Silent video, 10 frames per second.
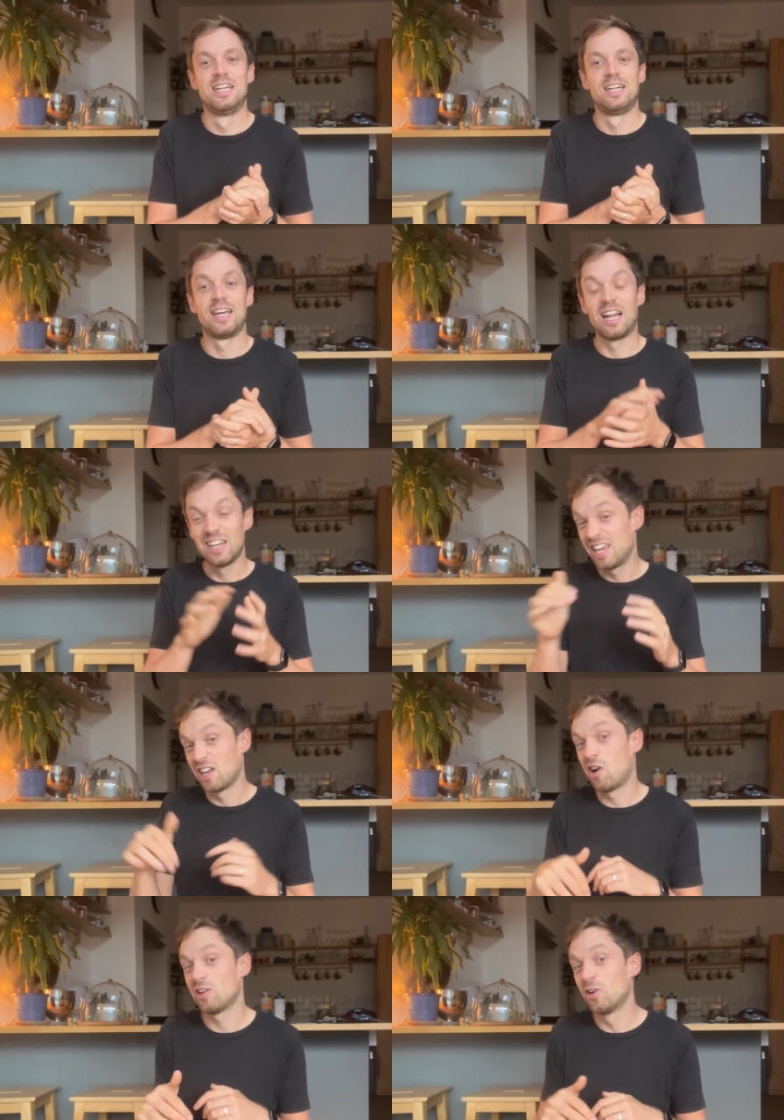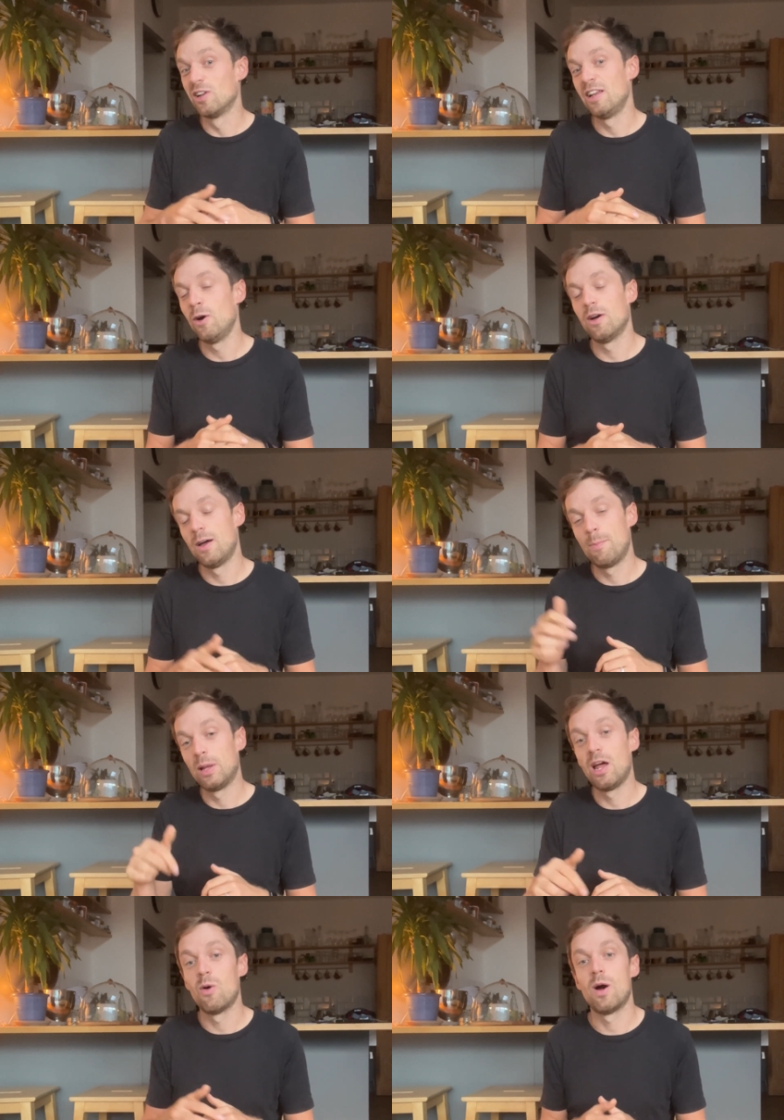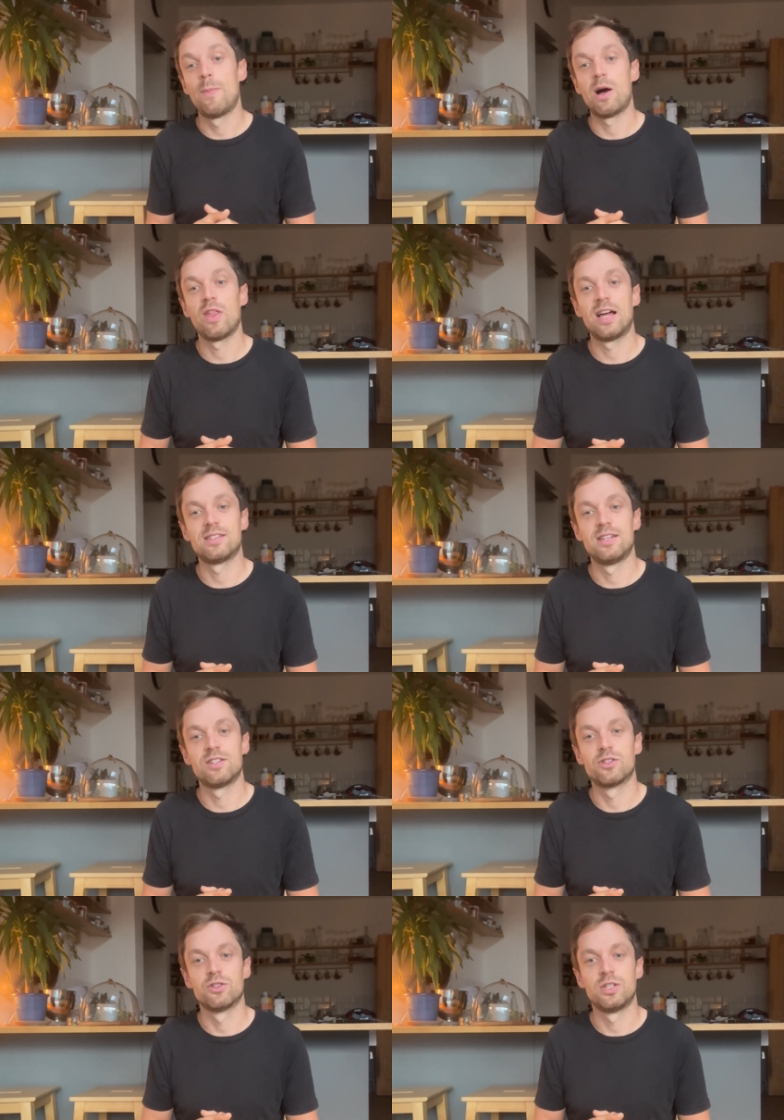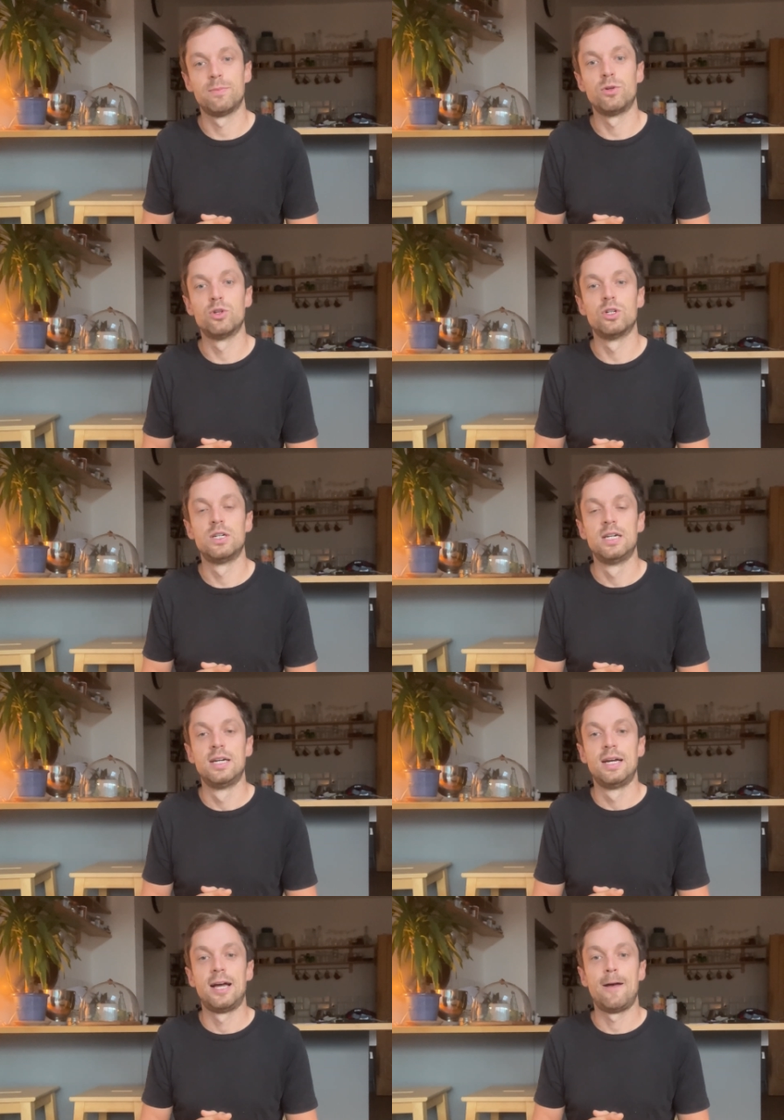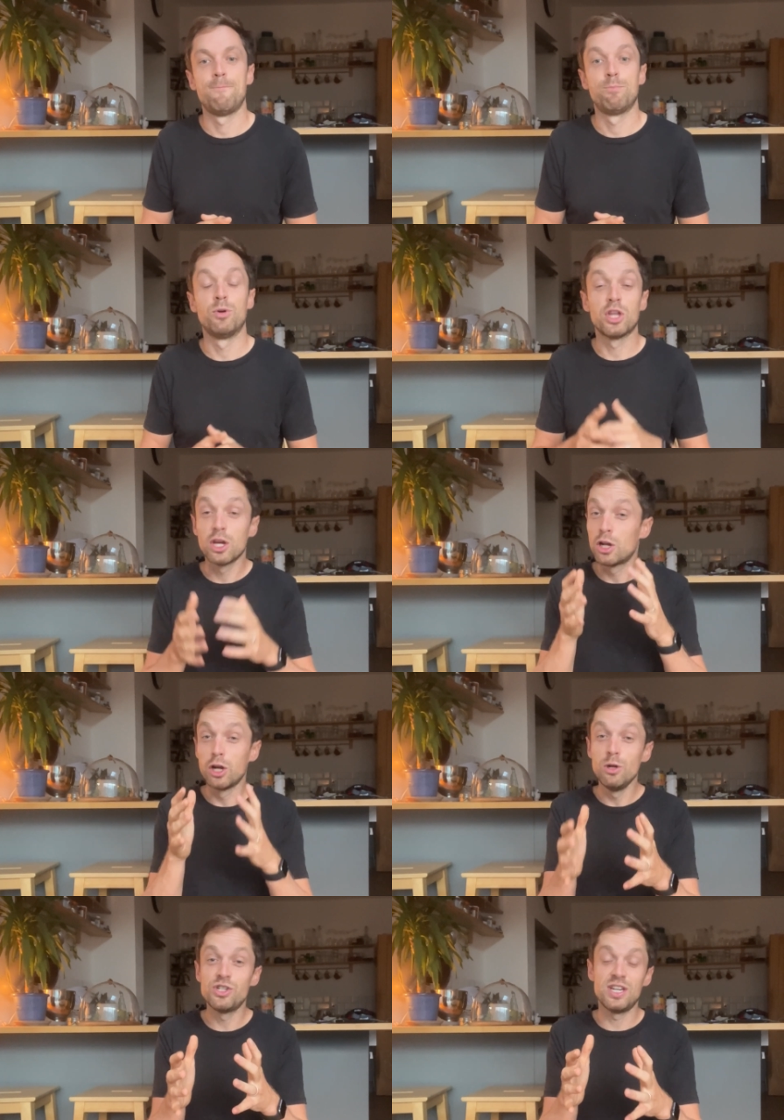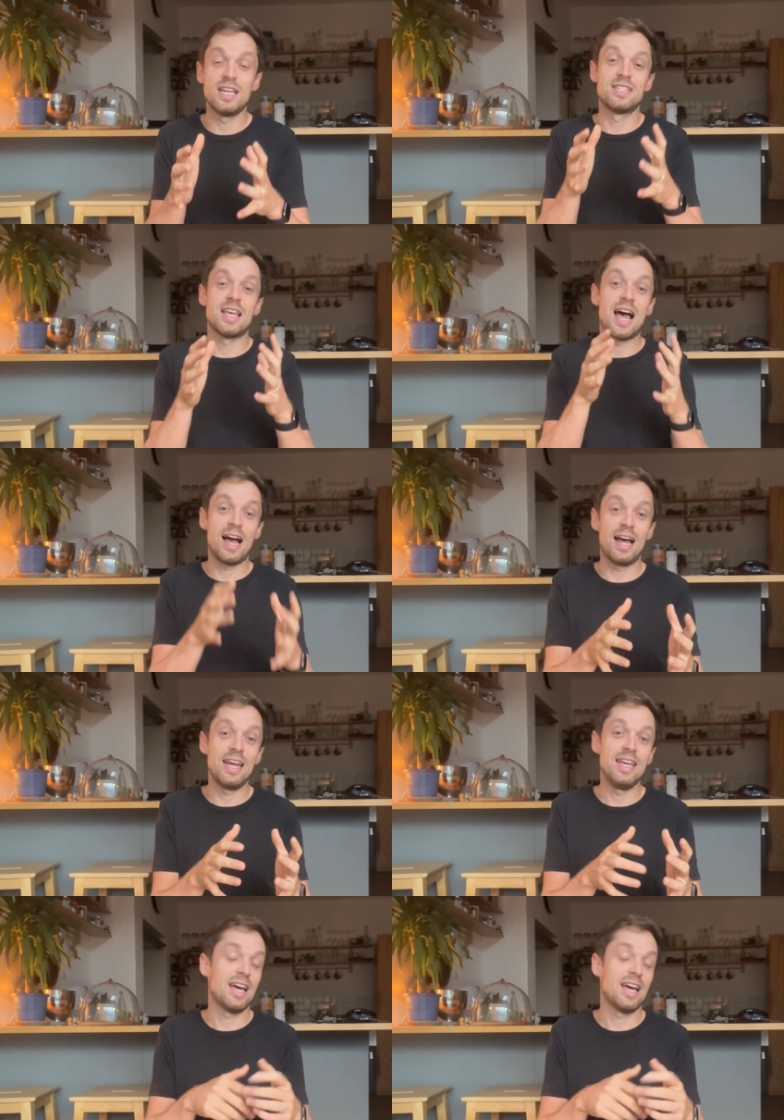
and I'll link an article a little, uh, below about that to discuss it more. Um, but the conclusion is that I